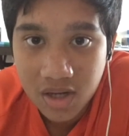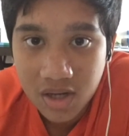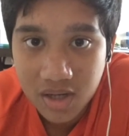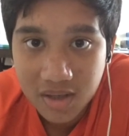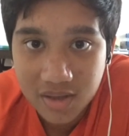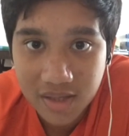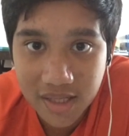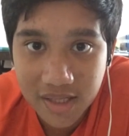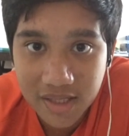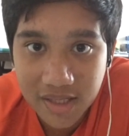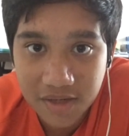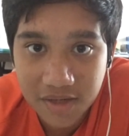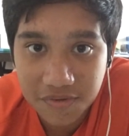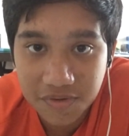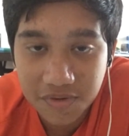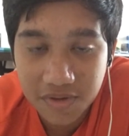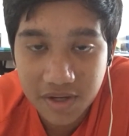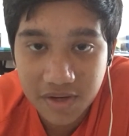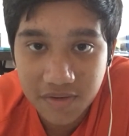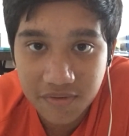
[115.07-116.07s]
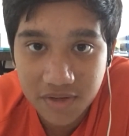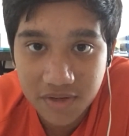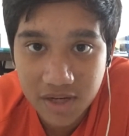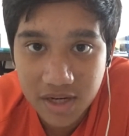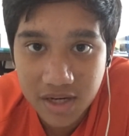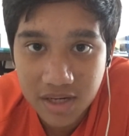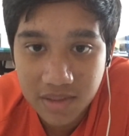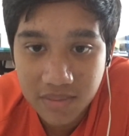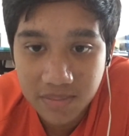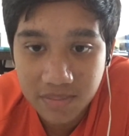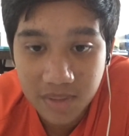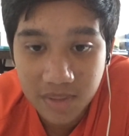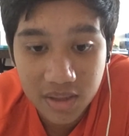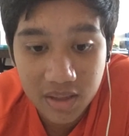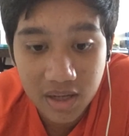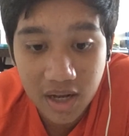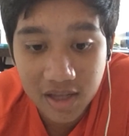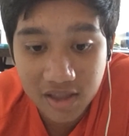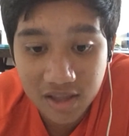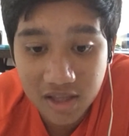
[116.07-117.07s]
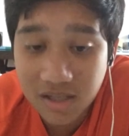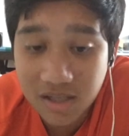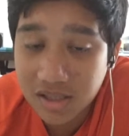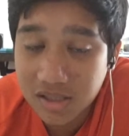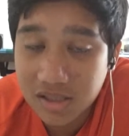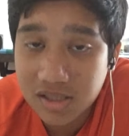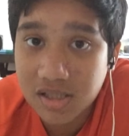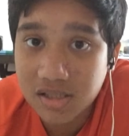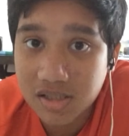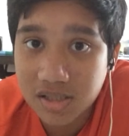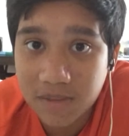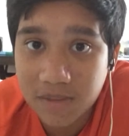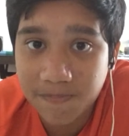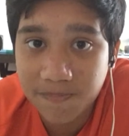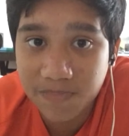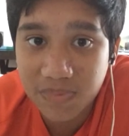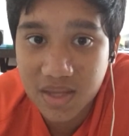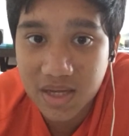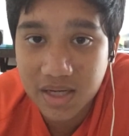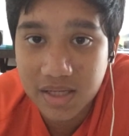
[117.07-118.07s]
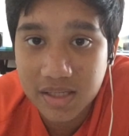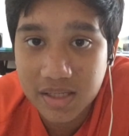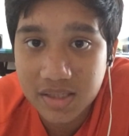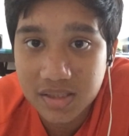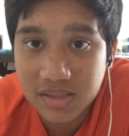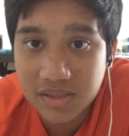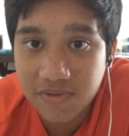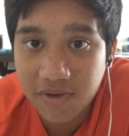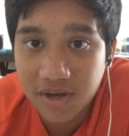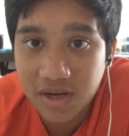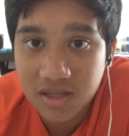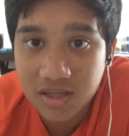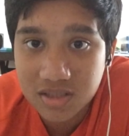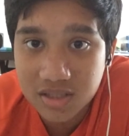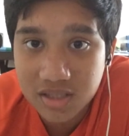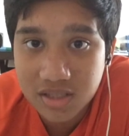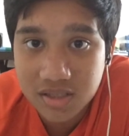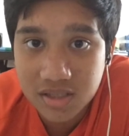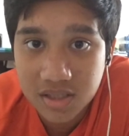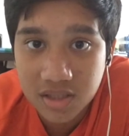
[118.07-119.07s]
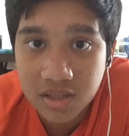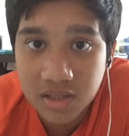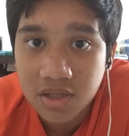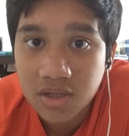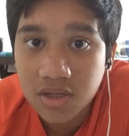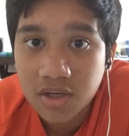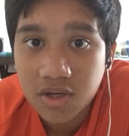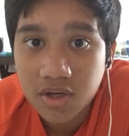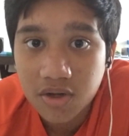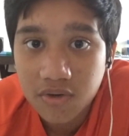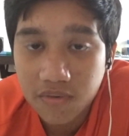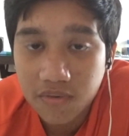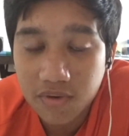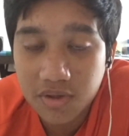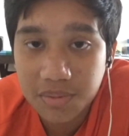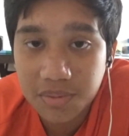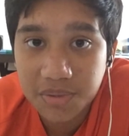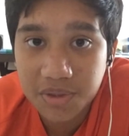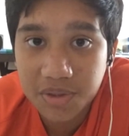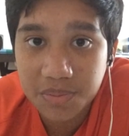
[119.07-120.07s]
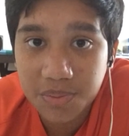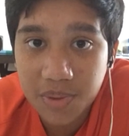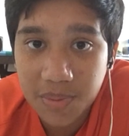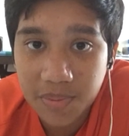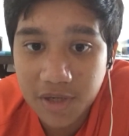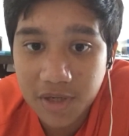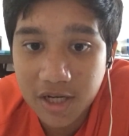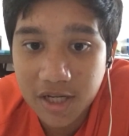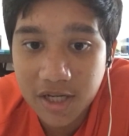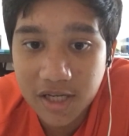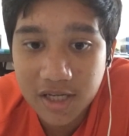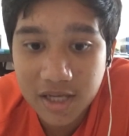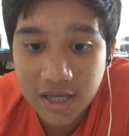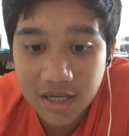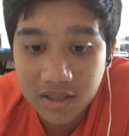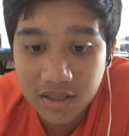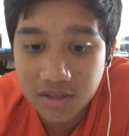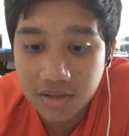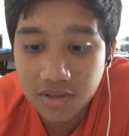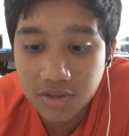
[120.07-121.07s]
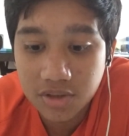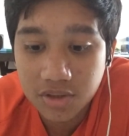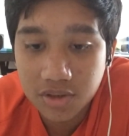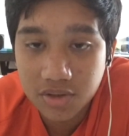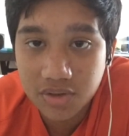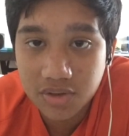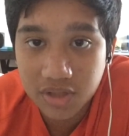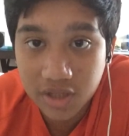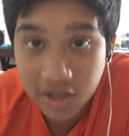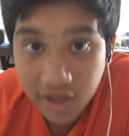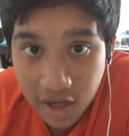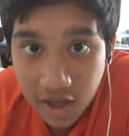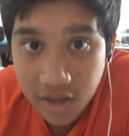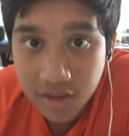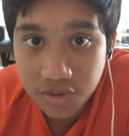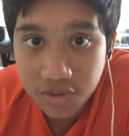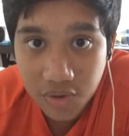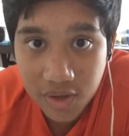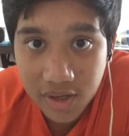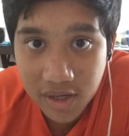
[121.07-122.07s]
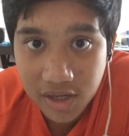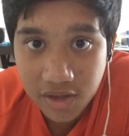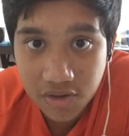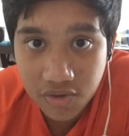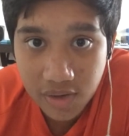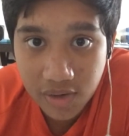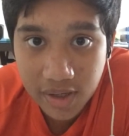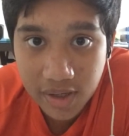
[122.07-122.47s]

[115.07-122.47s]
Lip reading: that they're forever in. But I think this season is the final season for them in the Premier League, and they are 20th right